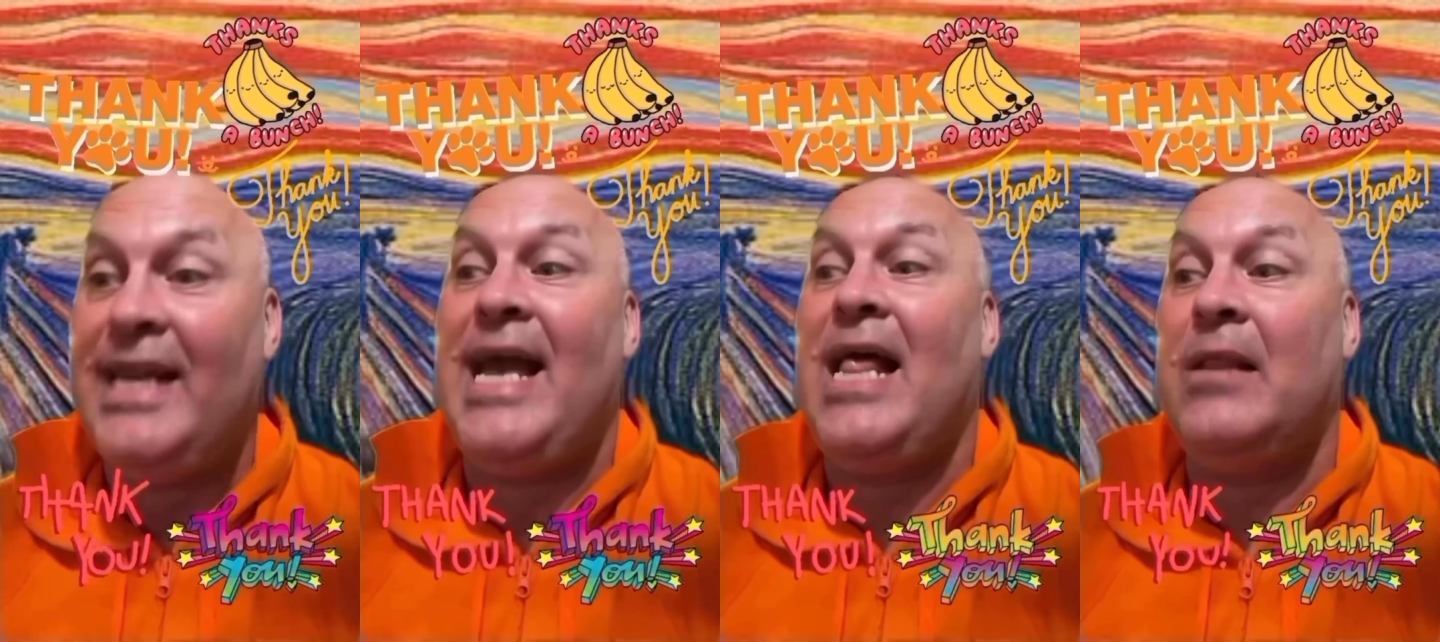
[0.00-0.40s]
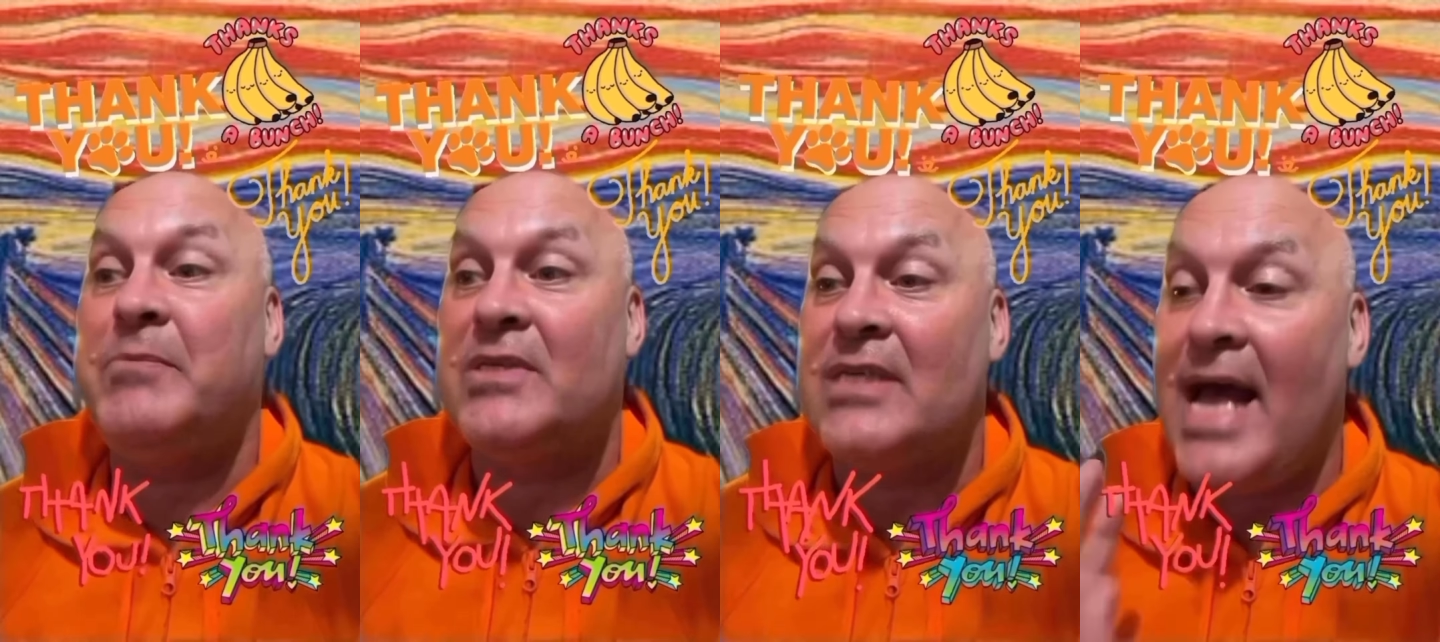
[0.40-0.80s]
It
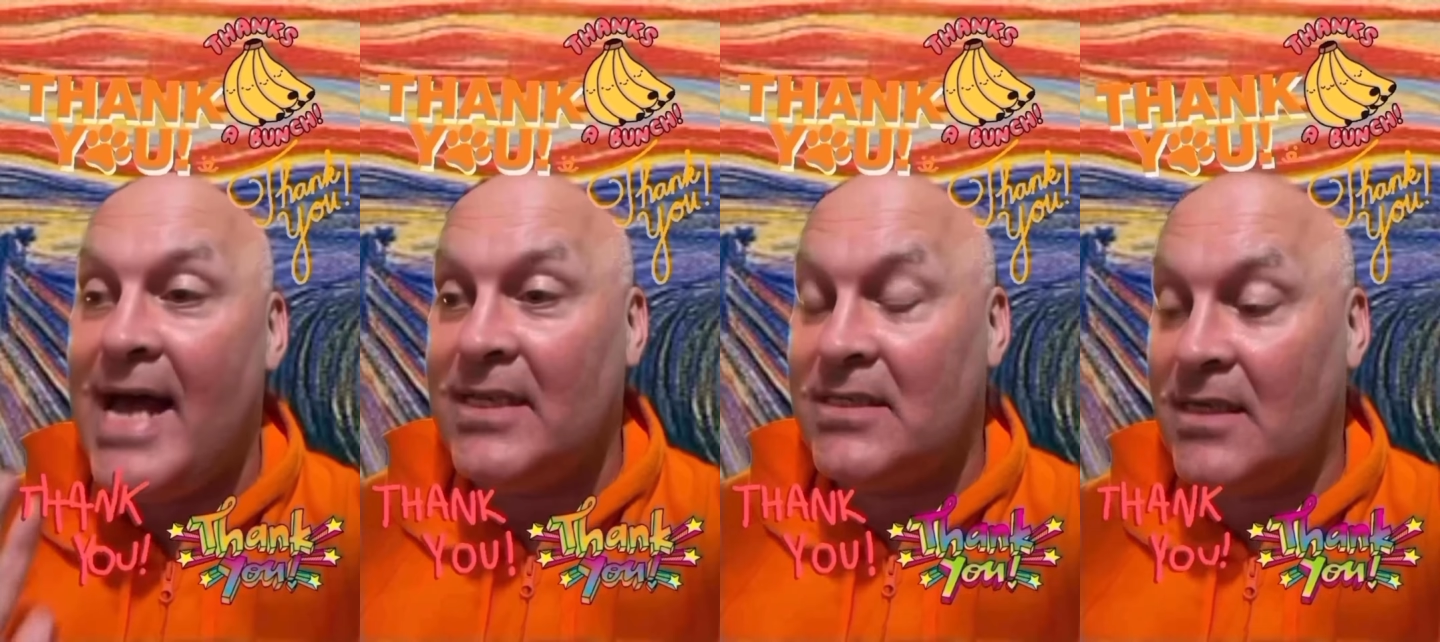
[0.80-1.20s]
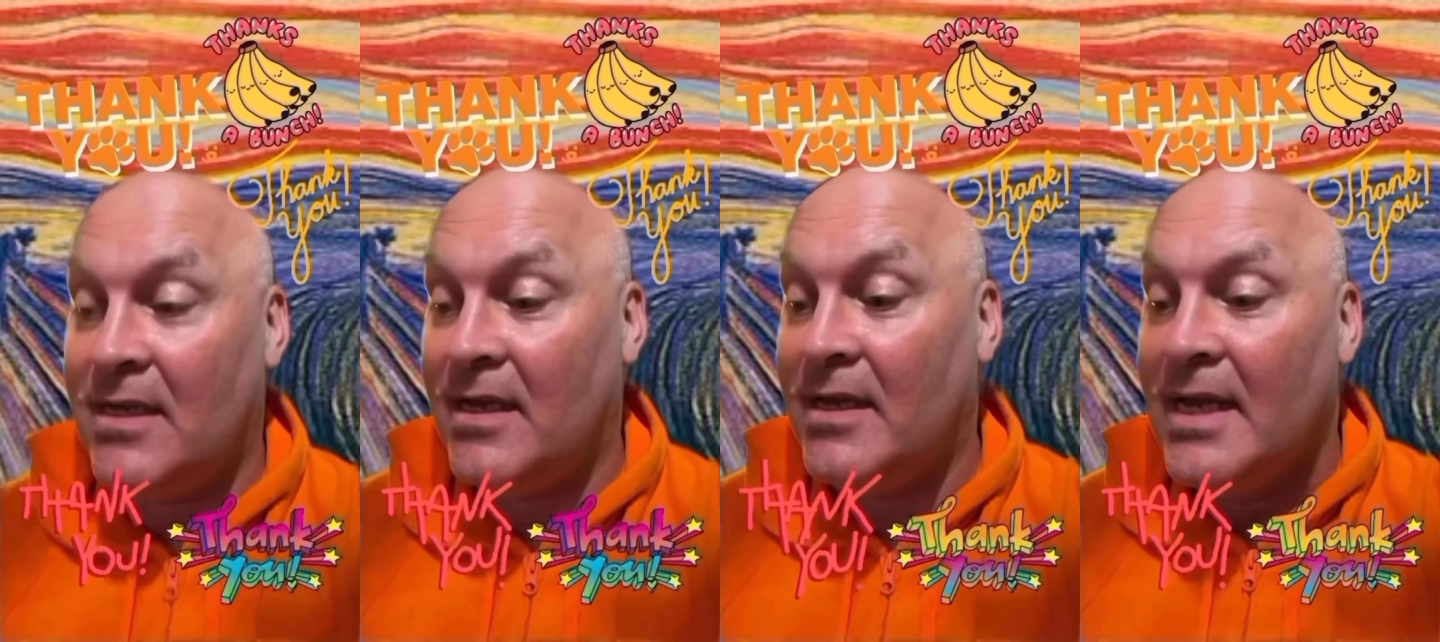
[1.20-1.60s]
really helps
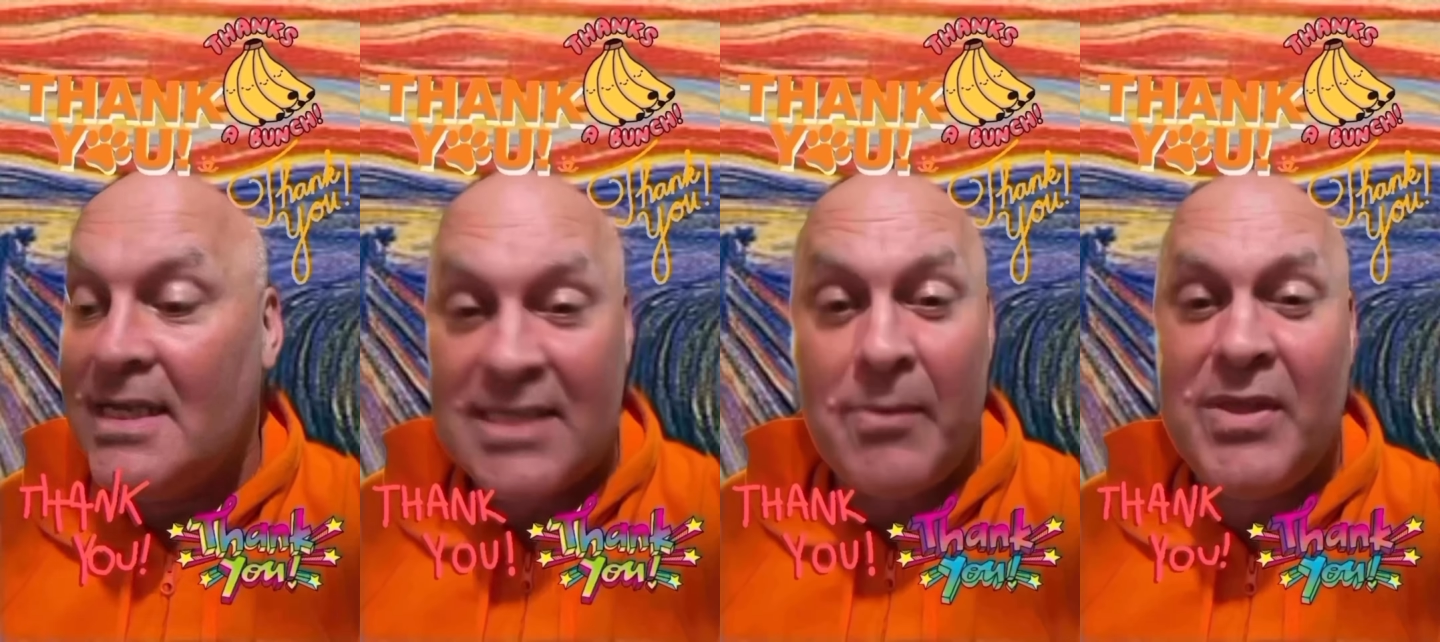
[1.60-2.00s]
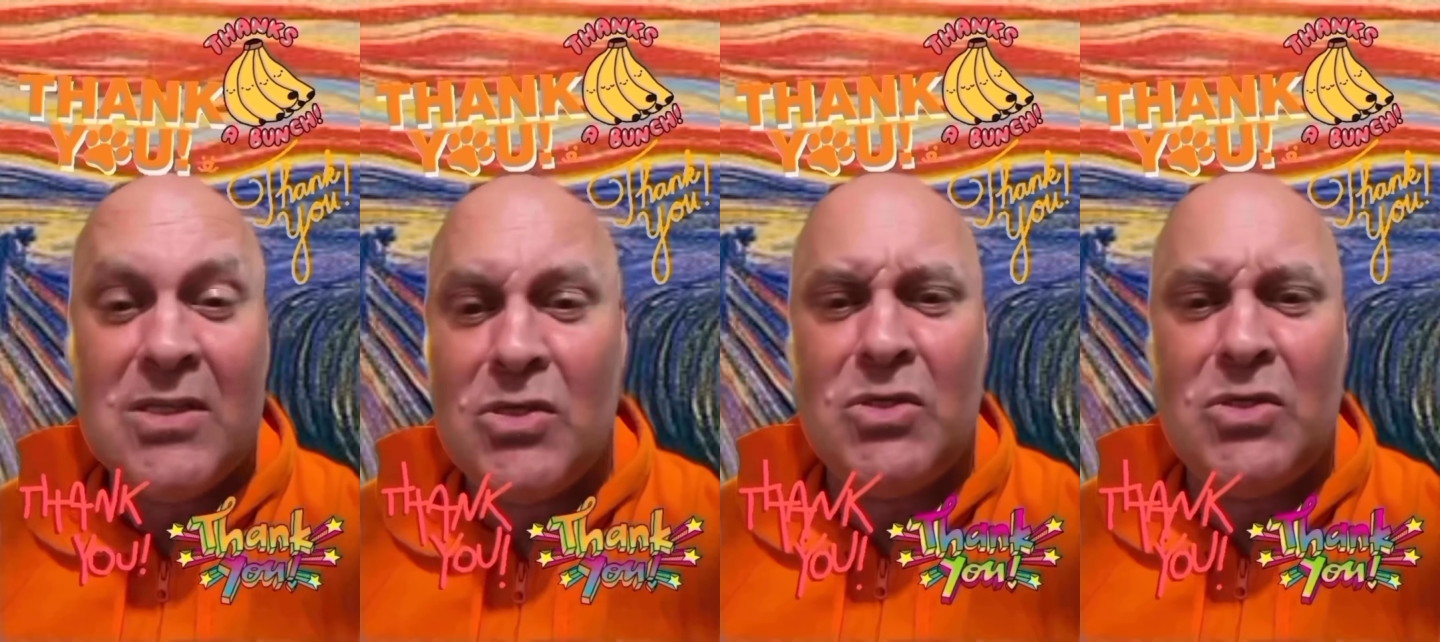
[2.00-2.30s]
and uh,